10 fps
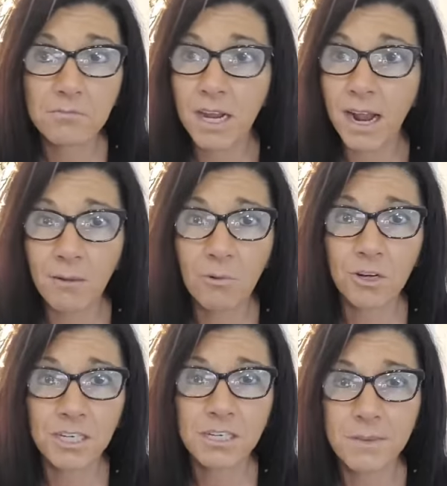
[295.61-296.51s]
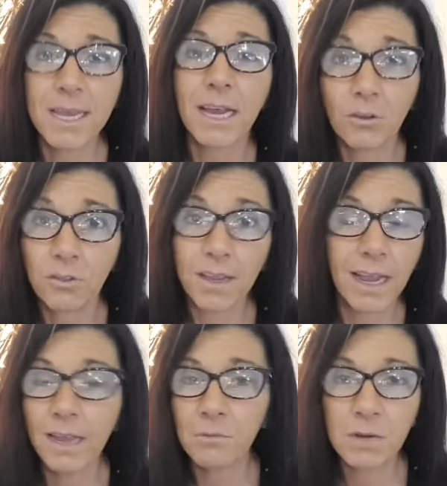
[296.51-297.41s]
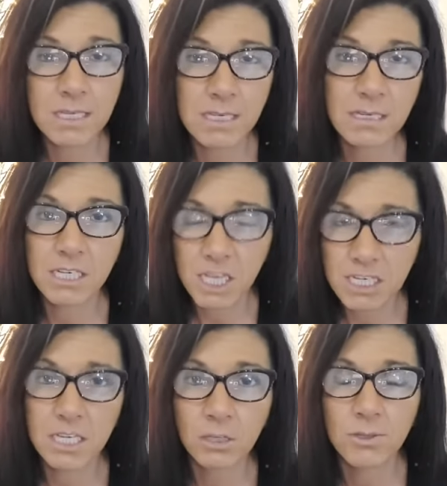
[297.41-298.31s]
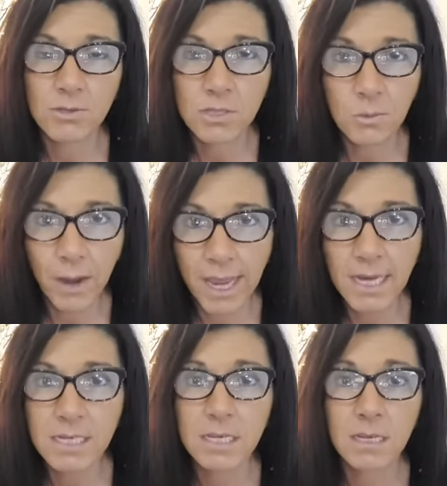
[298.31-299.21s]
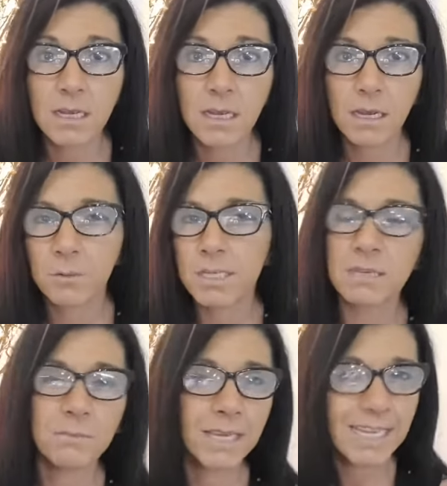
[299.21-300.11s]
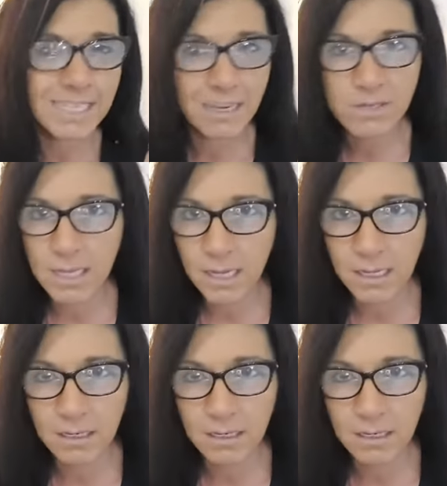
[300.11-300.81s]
that i wanted to be healthy it wasn't just to lose the weight it wasn't because I was